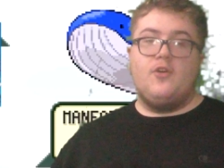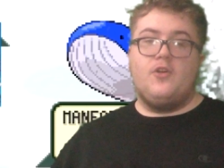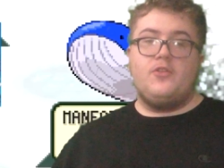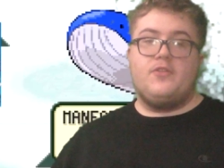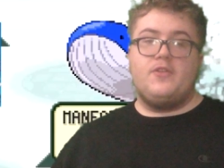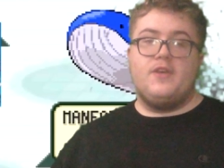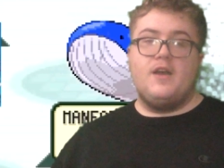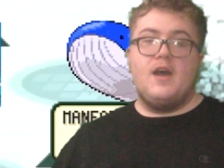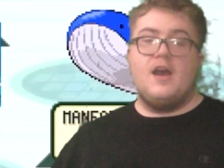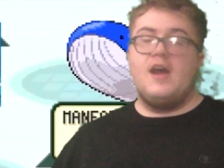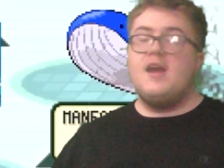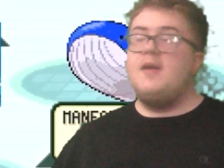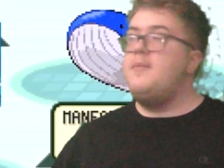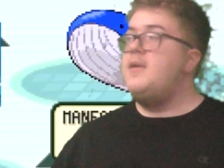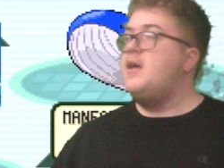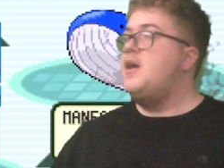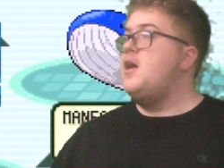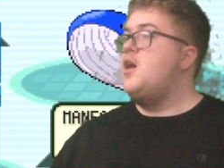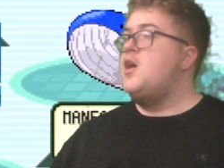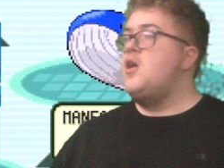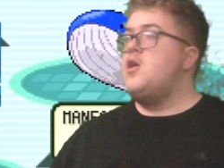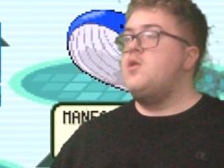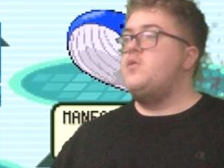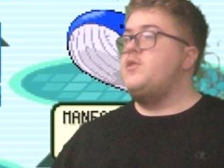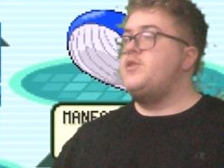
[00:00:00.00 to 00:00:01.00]
all time,
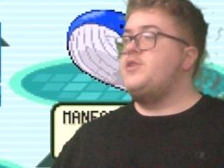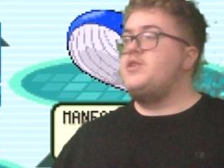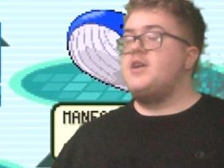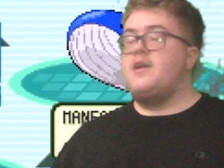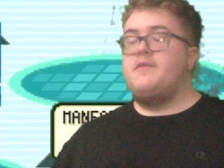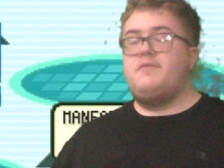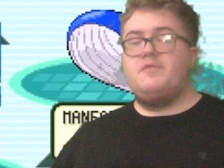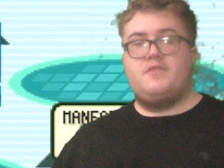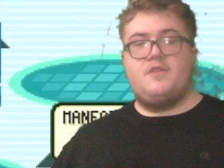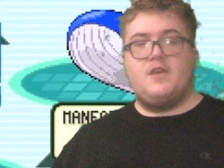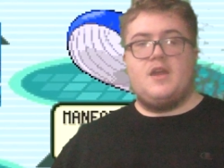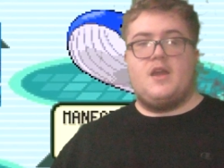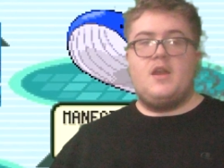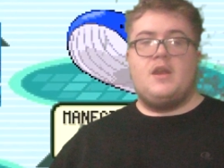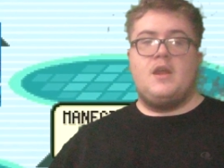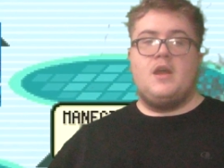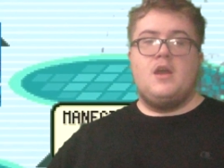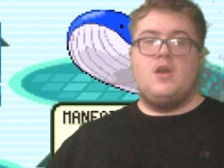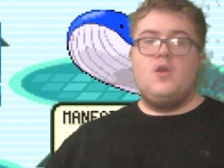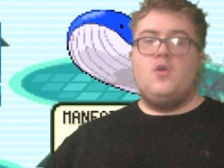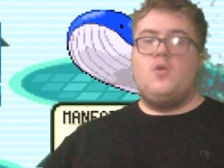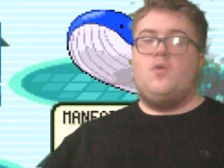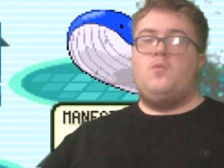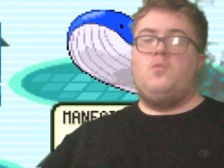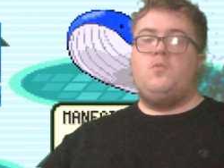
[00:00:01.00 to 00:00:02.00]
which I've said
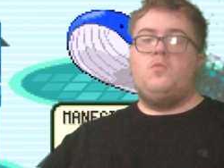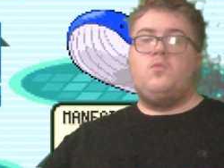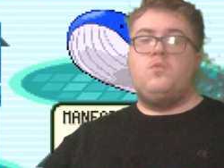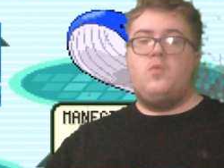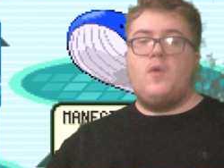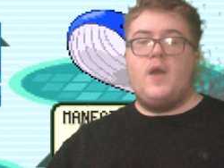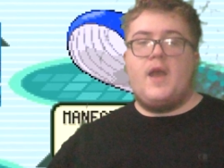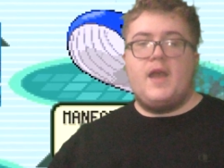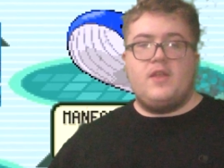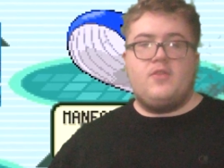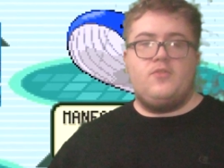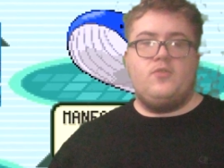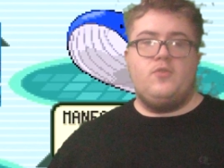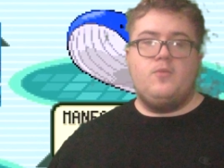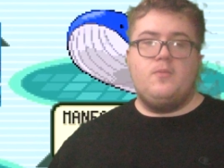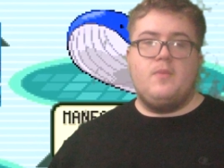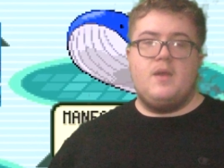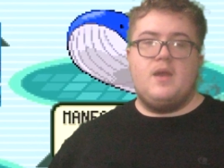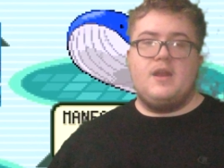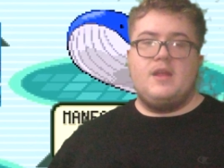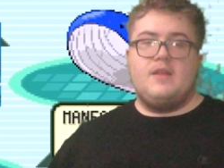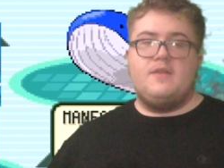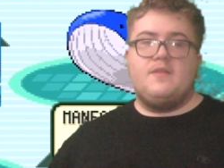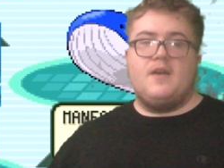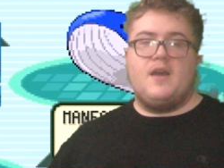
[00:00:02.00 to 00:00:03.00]
way too
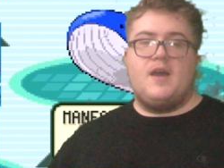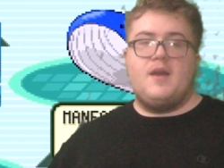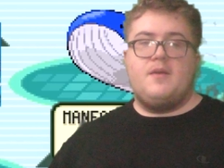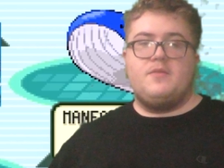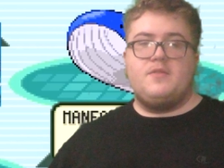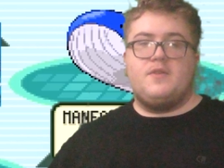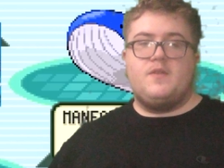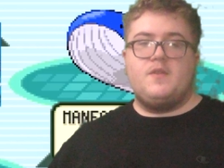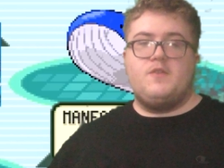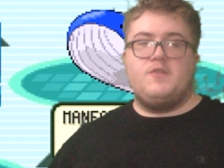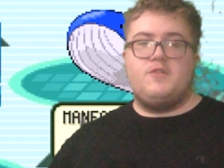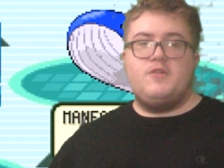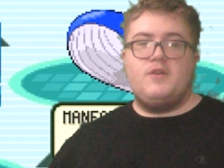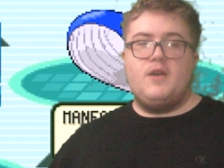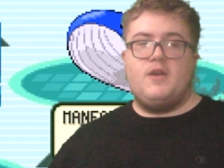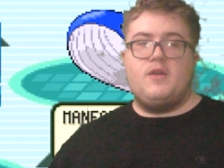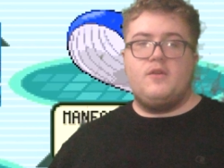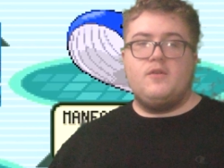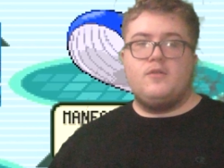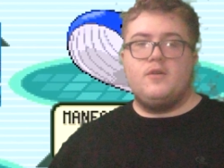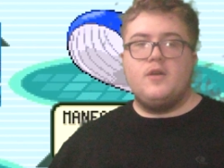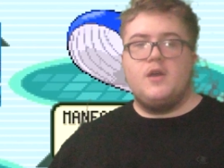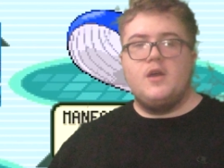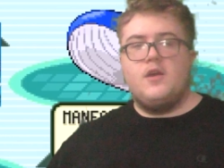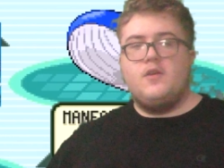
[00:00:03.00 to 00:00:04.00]
many times on the
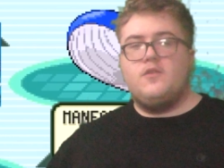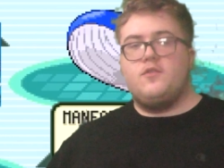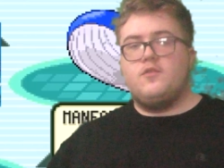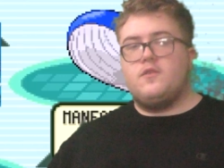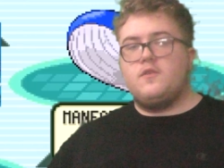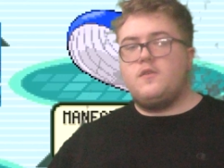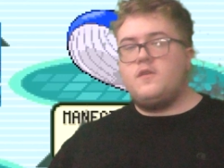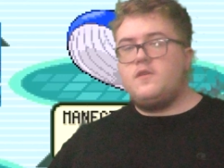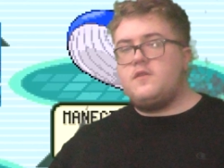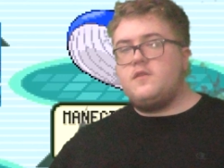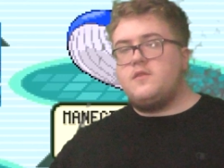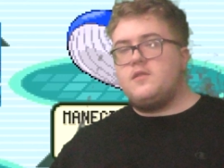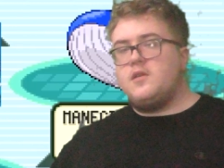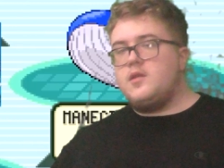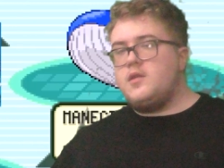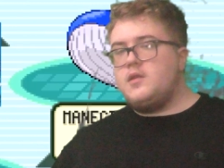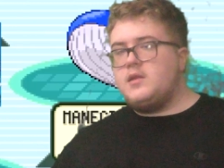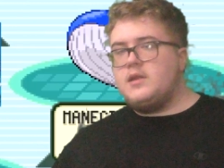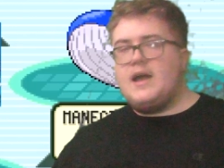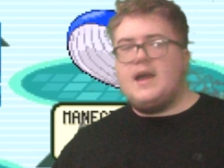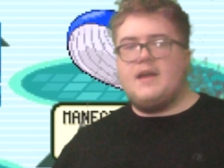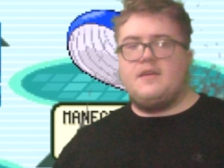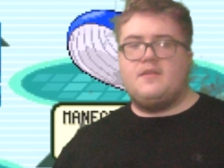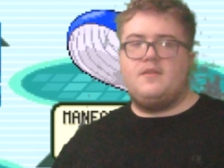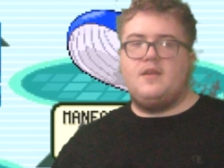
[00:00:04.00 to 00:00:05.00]
channel, so this is the
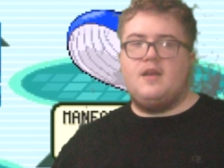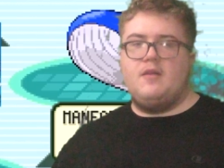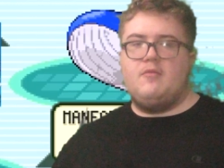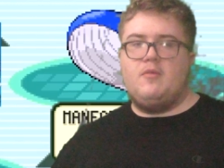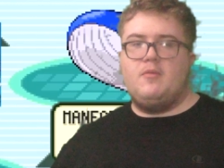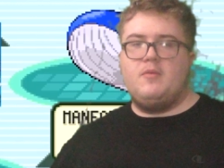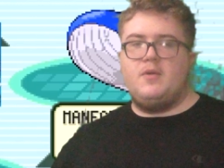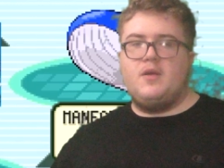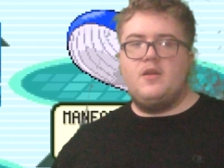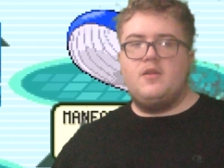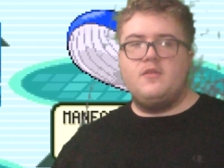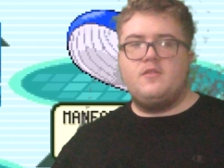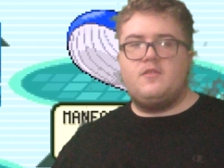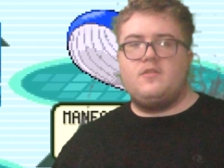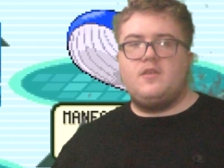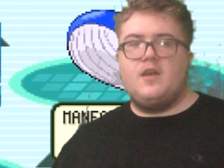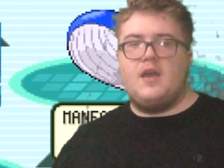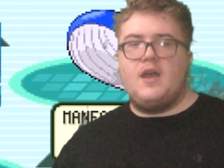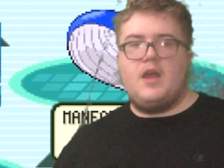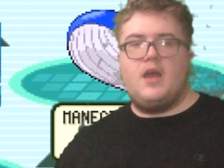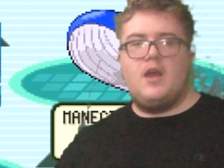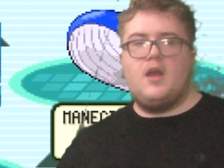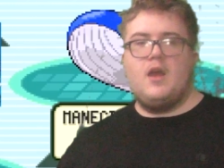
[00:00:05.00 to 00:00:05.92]
last time I'm gonna say